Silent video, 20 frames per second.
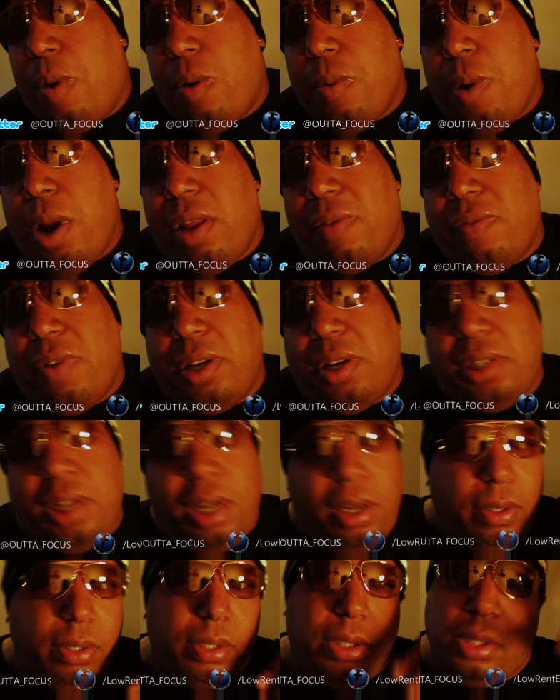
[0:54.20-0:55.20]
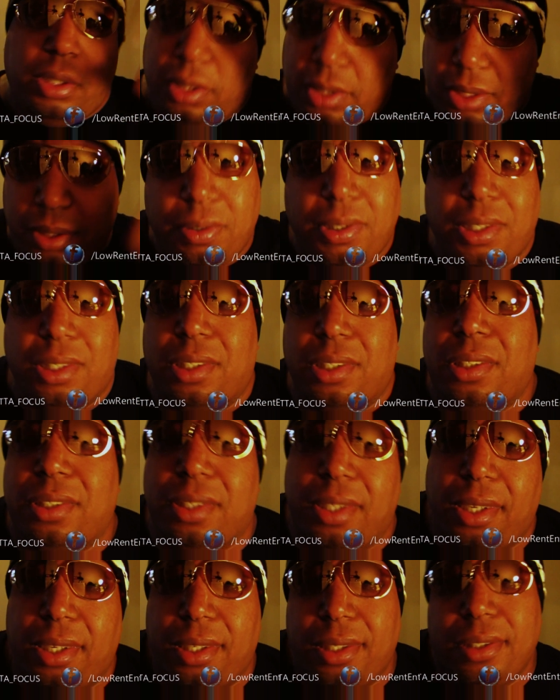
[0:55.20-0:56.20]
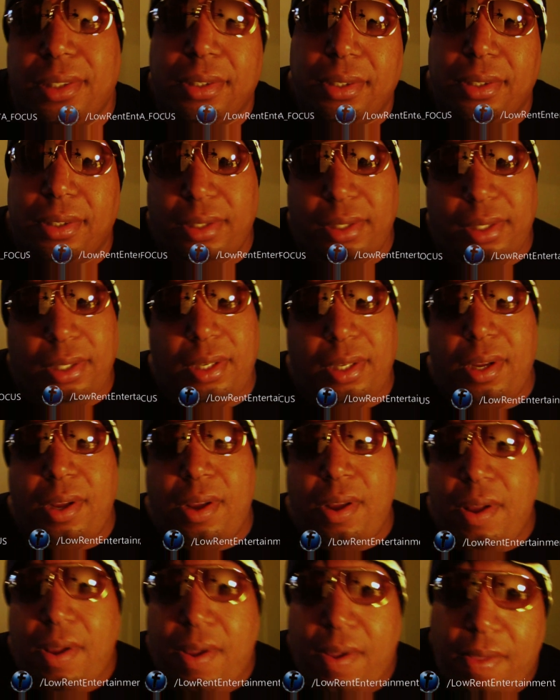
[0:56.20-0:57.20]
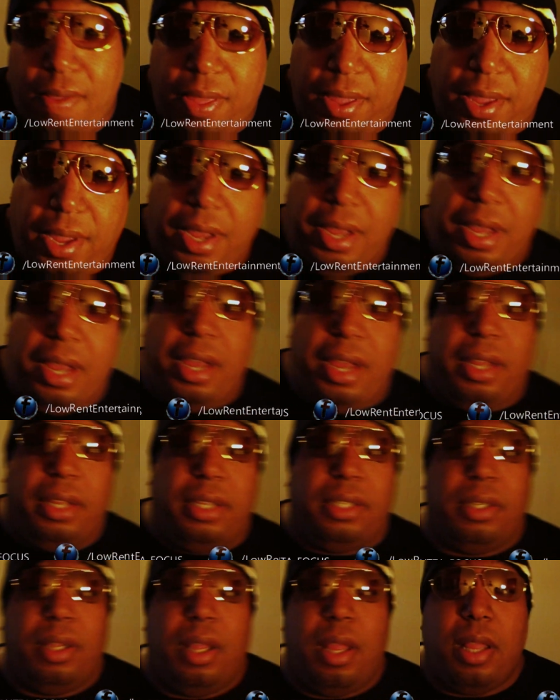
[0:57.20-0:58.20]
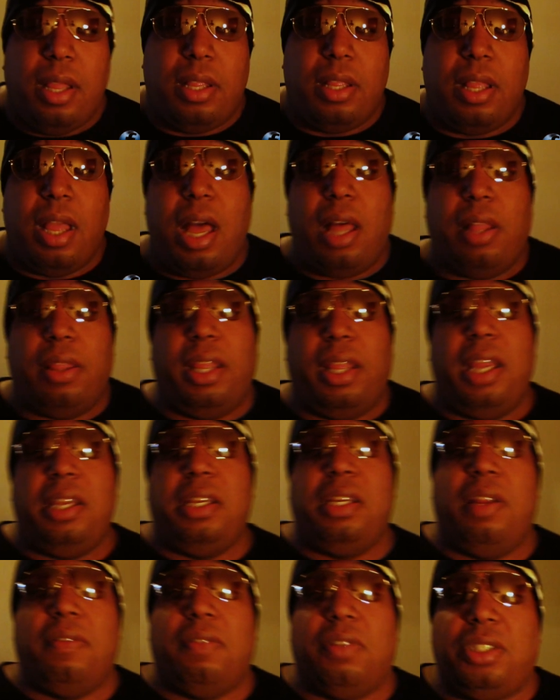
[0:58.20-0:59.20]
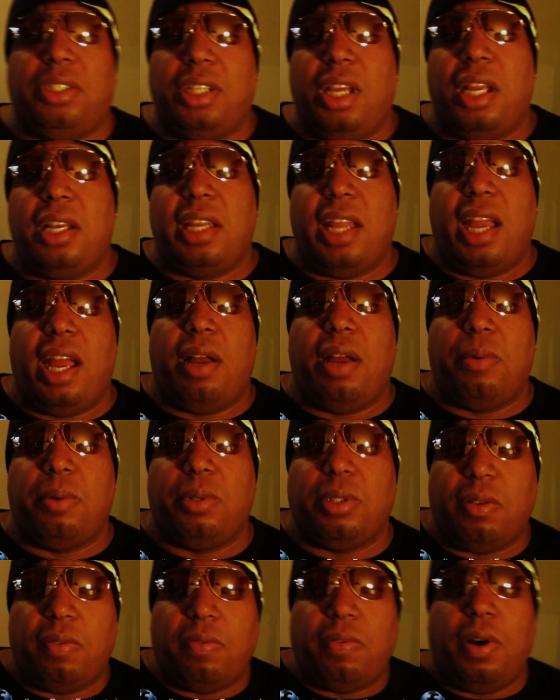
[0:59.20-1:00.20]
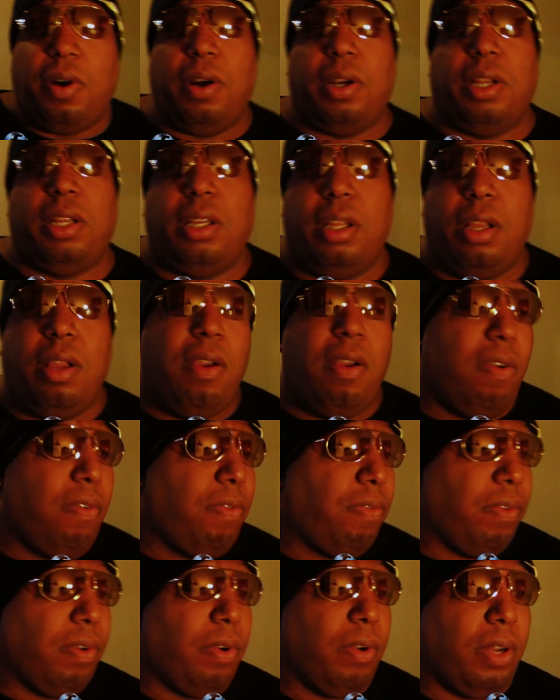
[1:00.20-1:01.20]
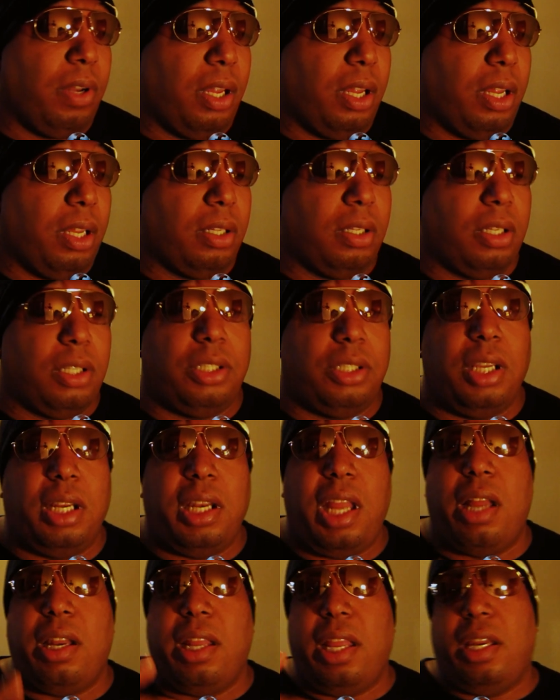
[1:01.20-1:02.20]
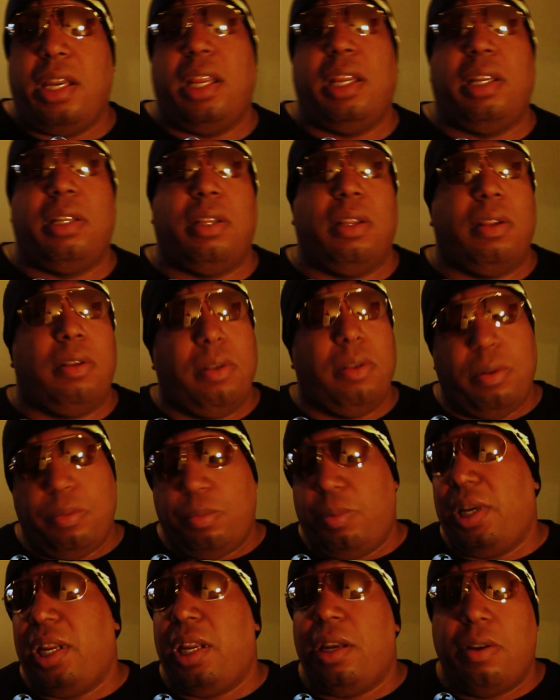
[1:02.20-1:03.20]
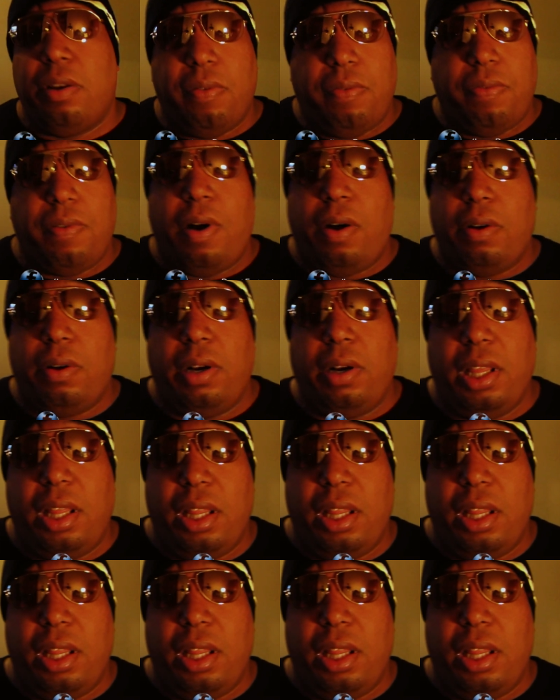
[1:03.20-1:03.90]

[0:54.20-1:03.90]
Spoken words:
already. If I don't, you'll get to see it. How the ending of the shutdown was averted. For the shutdown ended, we didn't default on